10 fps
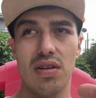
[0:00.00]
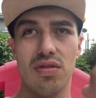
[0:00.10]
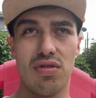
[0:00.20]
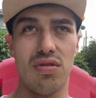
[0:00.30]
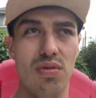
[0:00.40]

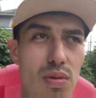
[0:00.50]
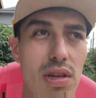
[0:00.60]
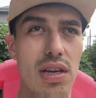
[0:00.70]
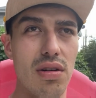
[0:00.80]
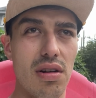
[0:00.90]
2, the
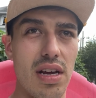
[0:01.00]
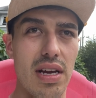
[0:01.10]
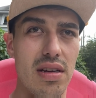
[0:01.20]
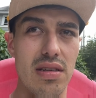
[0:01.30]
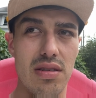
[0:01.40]

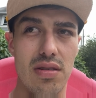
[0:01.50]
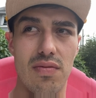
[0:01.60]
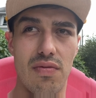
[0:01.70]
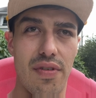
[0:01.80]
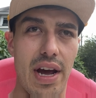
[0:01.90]
internet is
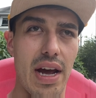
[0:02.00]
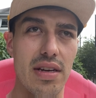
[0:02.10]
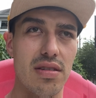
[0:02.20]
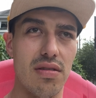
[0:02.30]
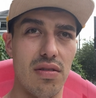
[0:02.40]

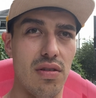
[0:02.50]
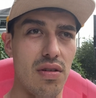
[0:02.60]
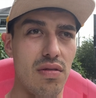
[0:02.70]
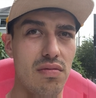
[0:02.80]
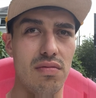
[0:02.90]
vast, you
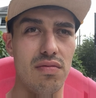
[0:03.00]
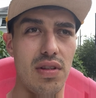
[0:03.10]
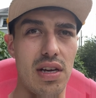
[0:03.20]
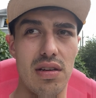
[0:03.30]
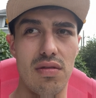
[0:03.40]
know,
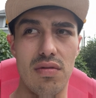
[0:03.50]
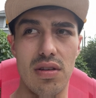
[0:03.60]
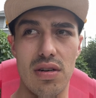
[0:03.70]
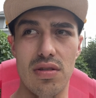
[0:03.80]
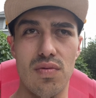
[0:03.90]
like
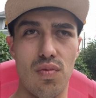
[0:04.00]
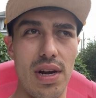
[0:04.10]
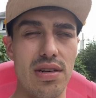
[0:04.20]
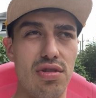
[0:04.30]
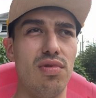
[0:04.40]
there's
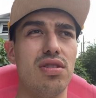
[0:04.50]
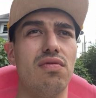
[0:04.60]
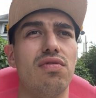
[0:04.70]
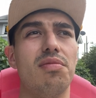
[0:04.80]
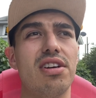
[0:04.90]
way too much
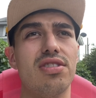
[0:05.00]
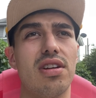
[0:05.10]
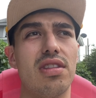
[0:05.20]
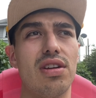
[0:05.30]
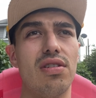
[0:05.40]
information
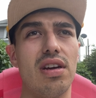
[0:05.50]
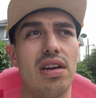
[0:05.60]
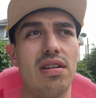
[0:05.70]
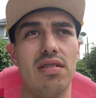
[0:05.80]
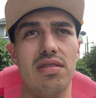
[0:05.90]
on the
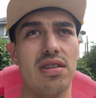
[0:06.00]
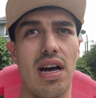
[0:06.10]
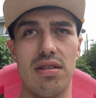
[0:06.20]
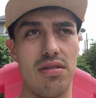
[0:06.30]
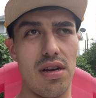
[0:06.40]
internet,
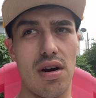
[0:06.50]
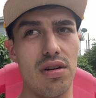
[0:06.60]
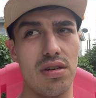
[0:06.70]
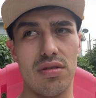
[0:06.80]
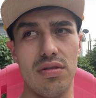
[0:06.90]
scholarly
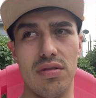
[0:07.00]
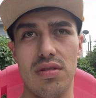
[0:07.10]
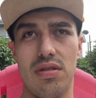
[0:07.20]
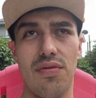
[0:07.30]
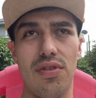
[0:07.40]

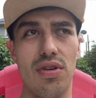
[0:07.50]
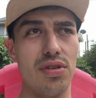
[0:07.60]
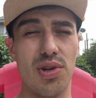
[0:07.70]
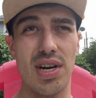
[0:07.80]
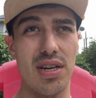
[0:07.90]
articles. If you don't
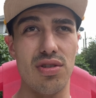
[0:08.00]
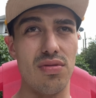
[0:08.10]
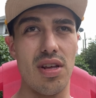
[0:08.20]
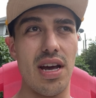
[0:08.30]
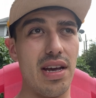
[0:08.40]
know how to do
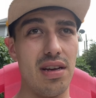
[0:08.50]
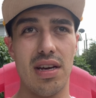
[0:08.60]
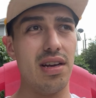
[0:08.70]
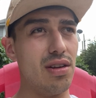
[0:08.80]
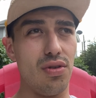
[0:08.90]
that,
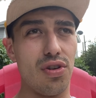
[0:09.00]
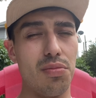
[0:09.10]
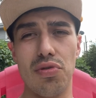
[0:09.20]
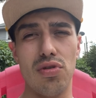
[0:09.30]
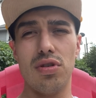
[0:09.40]
look
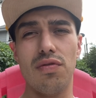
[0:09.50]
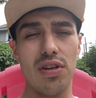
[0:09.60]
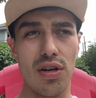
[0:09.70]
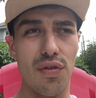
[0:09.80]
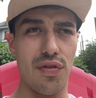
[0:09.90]
up a YouTube
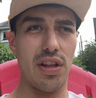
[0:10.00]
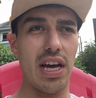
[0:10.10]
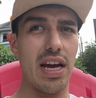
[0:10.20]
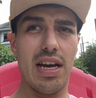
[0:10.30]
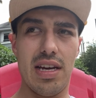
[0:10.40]
video for
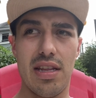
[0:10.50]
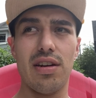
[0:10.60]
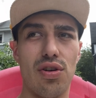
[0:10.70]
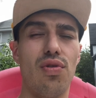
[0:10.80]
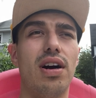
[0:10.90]
that, and then
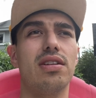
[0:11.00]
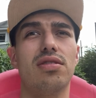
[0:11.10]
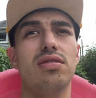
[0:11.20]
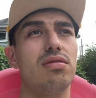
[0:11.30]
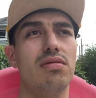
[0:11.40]
go on
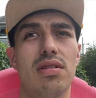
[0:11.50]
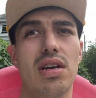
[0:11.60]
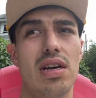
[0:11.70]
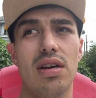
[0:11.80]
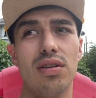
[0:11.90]
to
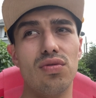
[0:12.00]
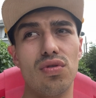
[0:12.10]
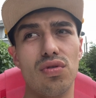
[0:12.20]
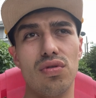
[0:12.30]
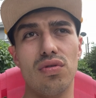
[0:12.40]

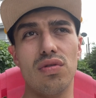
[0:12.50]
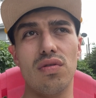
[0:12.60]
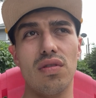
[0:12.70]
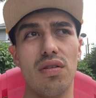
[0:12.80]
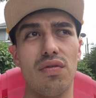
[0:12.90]
Google
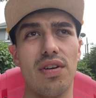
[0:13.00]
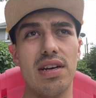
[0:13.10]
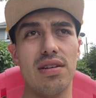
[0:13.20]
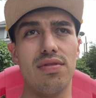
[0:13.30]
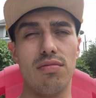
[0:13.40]
and find
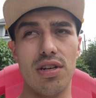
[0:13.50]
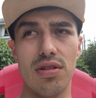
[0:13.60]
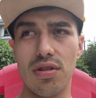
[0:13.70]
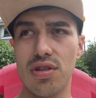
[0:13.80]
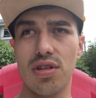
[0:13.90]
different
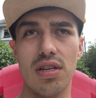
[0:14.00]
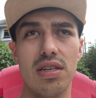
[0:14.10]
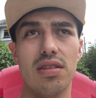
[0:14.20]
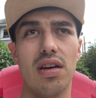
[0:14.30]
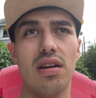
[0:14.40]
research
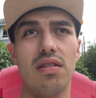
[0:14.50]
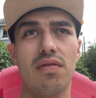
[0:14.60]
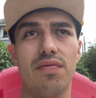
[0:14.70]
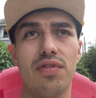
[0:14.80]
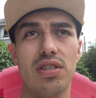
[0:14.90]
studies on
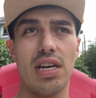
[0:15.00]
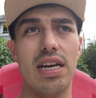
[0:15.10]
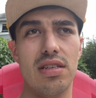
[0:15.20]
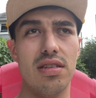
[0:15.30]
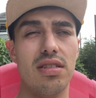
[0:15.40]

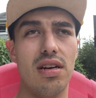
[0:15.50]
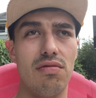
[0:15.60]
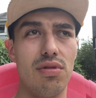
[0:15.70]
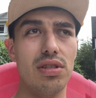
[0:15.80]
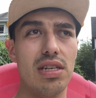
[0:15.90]
scientists that have
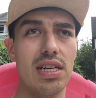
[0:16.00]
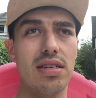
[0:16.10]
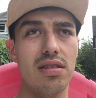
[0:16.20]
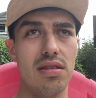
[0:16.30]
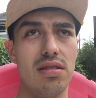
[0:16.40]
really
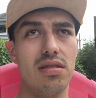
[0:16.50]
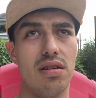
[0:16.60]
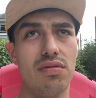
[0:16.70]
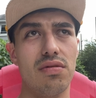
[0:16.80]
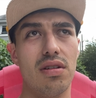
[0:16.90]
tested this stuff.